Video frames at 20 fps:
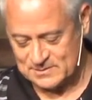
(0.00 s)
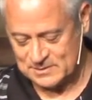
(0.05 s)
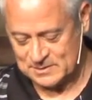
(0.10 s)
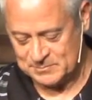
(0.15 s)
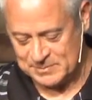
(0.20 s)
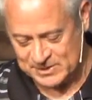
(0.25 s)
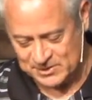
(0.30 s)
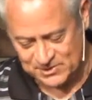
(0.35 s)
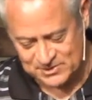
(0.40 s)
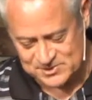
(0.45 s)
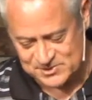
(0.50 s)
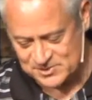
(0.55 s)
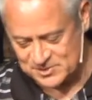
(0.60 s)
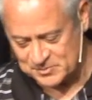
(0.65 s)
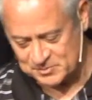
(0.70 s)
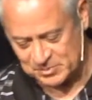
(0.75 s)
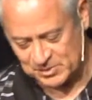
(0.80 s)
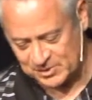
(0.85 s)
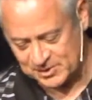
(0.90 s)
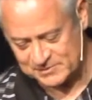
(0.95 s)
because of the
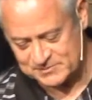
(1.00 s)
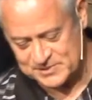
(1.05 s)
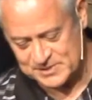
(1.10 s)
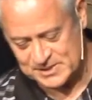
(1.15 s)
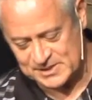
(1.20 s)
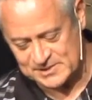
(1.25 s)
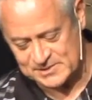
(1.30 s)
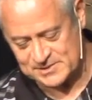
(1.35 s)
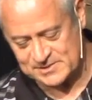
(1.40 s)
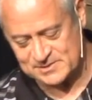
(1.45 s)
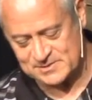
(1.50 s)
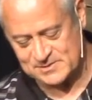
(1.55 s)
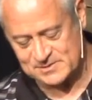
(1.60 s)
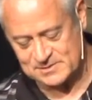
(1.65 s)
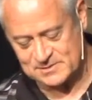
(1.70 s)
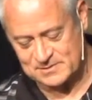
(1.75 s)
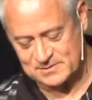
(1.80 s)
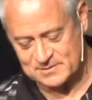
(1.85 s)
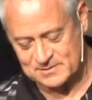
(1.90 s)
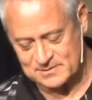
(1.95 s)
blood of Jesus.
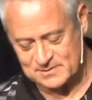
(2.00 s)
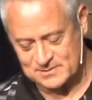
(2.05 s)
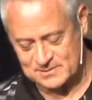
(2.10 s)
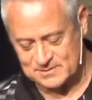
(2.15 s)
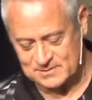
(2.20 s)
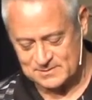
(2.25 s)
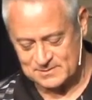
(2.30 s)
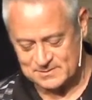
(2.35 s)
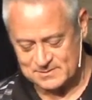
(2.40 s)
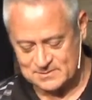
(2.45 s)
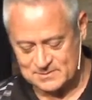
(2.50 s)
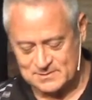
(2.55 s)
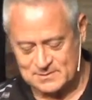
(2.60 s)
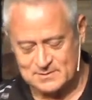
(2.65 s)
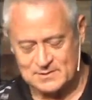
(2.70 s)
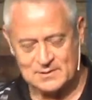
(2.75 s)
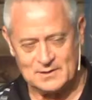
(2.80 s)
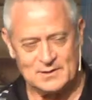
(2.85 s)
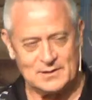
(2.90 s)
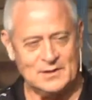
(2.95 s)

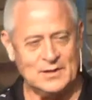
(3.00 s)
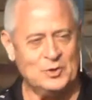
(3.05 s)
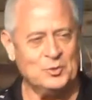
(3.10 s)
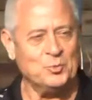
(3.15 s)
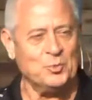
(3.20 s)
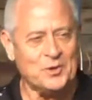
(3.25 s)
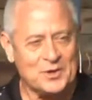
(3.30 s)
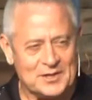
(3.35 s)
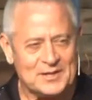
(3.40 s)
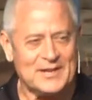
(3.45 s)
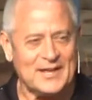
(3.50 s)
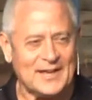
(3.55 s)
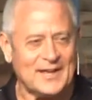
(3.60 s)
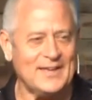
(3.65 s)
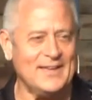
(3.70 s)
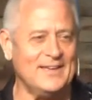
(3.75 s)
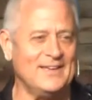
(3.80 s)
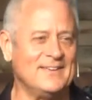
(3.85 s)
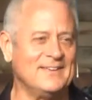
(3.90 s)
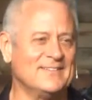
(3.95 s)
And one
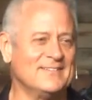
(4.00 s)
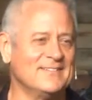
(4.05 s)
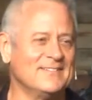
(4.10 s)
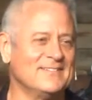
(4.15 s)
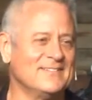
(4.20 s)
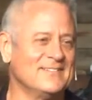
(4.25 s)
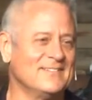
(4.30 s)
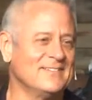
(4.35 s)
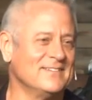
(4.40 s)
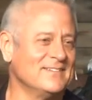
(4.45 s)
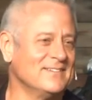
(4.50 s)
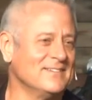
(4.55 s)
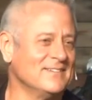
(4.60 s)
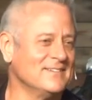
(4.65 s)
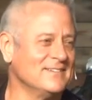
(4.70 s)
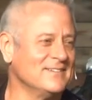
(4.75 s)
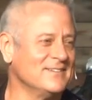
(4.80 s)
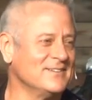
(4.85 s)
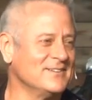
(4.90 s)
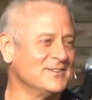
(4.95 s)
day,
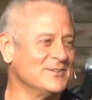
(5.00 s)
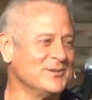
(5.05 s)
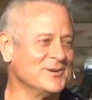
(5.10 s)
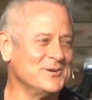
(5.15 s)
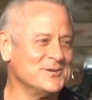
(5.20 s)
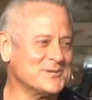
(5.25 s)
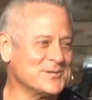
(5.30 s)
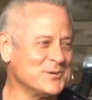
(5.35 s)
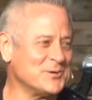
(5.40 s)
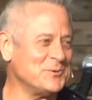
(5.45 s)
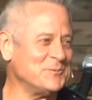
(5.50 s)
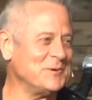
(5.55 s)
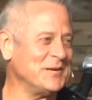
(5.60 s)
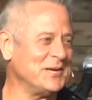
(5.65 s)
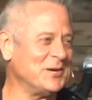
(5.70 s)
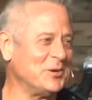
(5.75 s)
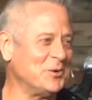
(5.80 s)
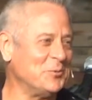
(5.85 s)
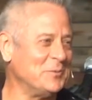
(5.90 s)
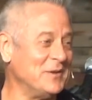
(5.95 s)
there's going to be a
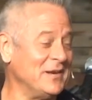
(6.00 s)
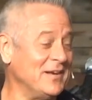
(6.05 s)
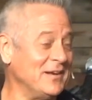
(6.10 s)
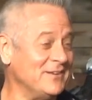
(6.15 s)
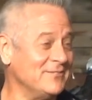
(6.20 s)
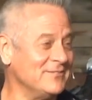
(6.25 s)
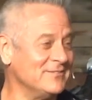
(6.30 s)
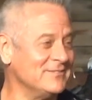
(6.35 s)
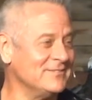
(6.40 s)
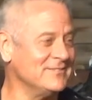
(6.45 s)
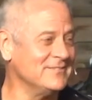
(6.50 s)
home in heaven.